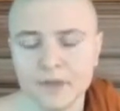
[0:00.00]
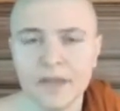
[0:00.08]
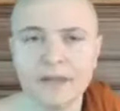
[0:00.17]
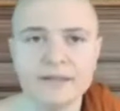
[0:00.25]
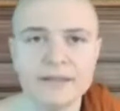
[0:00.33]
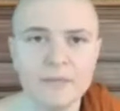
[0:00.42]

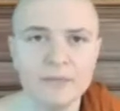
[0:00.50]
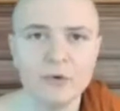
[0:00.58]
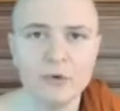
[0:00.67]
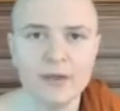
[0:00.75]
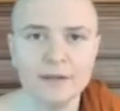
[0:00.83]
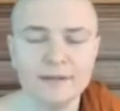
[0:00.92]
except
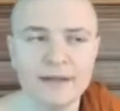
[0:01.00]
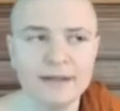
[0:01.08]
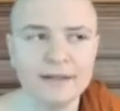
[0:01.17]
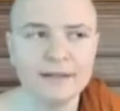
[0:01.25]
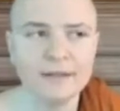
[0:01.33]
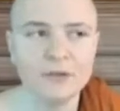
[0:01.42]
for that
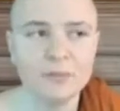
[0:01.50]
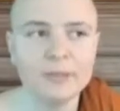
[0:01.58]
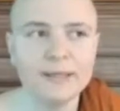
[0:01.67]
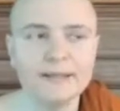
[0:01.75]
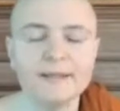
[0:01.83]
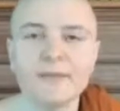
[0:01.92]
tiny little
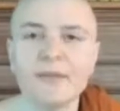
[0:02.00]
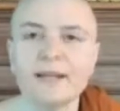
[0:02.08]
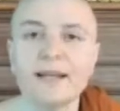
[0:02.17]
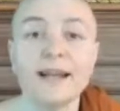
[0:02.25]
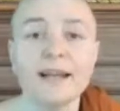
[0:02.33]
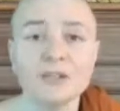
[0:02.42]
bit
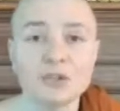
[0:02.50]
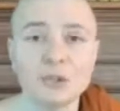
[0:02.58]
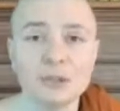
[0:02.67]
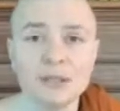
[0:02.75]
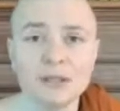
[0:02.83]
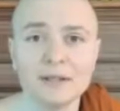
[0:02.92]
that
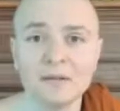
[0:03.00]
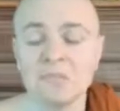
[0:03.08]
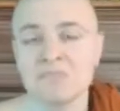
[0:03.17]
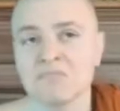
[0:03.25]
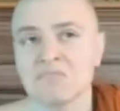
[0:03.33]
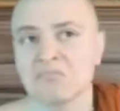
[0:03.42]
actually,
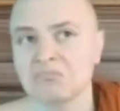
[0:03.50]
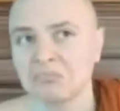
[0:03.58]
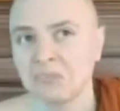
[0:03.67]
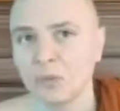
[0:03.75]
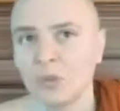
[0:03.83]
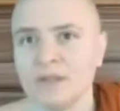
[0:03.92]

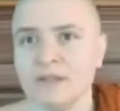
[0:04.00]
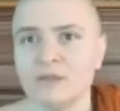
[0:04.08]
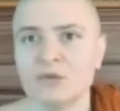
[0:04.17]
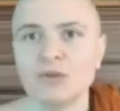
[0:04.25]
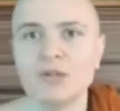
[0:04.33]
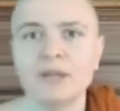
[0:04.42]
once
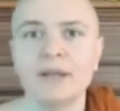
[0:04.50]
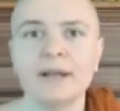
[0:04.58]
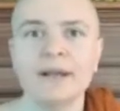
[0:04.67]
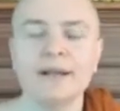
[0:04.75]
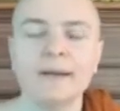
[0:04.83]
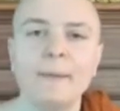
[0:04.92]
she
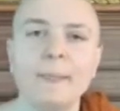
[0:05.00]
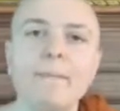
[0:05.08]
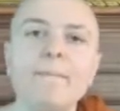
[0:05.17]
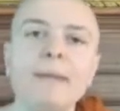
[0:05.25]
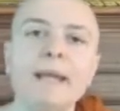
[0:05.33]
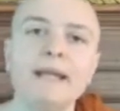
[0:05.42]

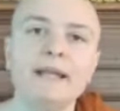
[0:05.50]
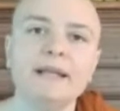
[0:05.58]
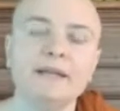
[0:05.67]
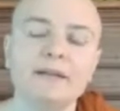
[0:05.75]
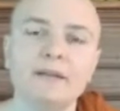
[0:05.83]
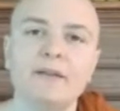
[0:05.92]

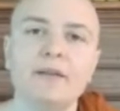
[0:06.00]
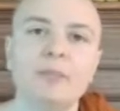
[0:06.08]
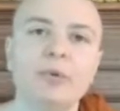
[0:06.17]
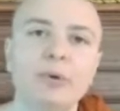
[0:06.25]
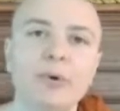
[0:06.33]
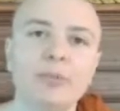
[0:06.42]
made the
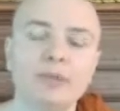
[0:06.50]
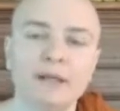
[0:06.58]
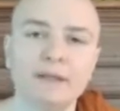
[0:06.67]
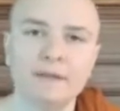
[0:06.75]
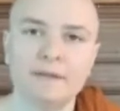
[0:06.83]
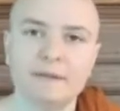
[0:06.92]

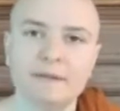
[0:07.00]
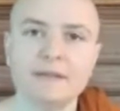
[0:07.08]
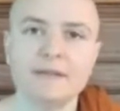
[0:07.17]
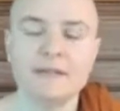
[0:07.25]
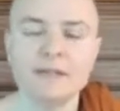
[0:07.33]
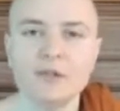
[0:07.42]
appropriate
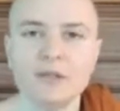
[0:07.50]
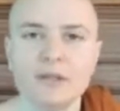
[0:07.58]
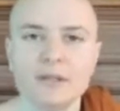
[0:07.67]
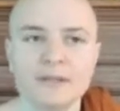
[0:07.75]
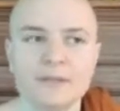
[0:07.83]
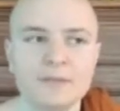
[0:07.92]

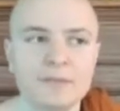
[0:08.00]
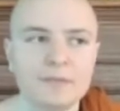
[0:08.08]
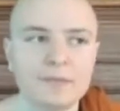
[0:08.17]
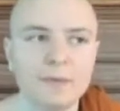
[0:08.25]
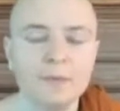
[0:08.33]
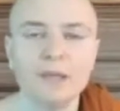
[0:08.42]
decisions,
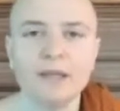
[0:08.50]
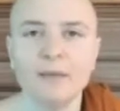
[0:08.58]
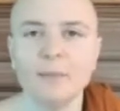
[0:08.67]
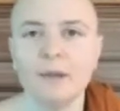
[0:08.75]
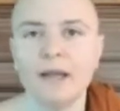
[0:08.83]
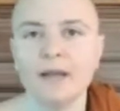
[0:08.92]

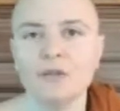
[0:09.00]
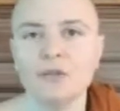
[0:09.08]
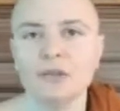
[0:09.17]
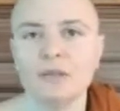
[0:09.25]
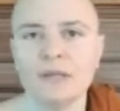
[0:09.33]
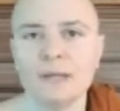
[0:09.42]
became
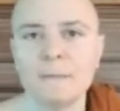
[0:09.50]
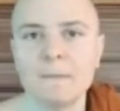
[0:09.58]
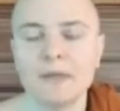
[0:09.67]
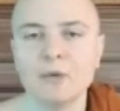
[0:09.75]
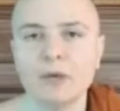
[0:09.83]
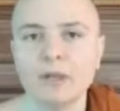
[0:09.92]
actually
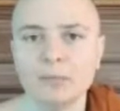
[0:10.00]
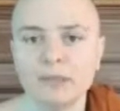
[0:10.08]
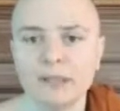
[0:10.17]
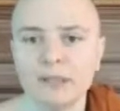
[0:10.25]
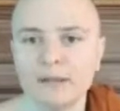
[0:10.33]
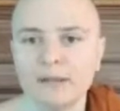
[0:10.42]

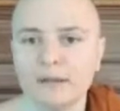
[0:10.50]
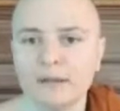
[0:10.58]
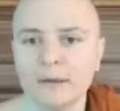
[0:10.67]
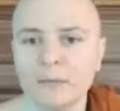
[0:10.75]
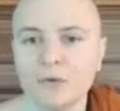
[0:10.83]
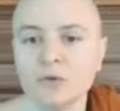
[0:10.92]
incredibly
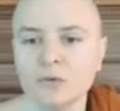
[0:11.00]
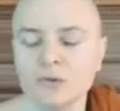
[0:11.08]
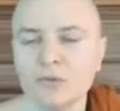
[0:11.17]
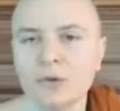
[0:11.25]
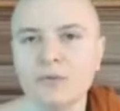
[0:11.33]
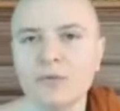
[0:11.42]

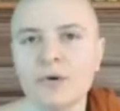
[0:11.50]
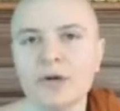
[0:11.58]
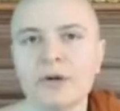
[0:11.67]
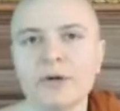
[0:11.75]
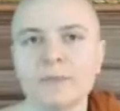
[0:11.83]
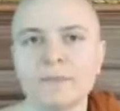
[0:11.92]
useful for
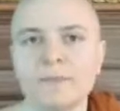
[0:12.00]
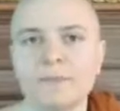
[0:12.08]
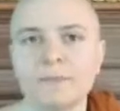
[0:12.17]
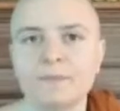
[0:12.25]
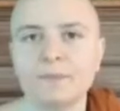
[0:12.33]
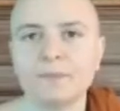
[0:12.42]
her,
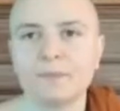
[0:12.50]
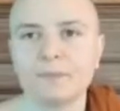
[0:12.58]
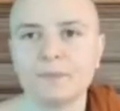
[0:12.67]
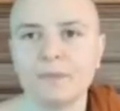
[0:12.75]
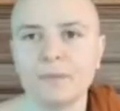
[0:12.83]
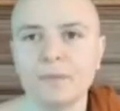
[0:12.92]

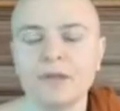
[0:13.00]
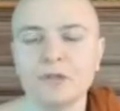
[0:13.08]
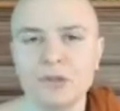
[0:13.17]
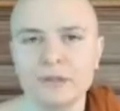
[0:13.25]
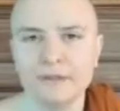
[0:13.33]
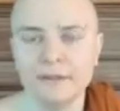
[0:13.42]
because
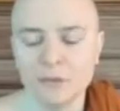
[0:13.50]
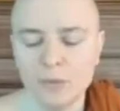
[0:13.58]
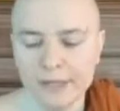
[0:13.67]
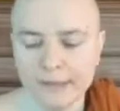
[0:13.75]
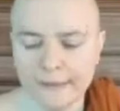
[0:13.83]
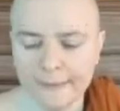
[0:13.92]
she attained
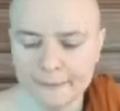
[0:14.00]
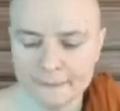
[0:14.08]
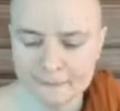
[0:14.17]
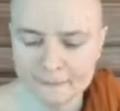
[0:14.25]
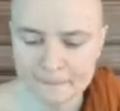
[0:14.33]
awakening.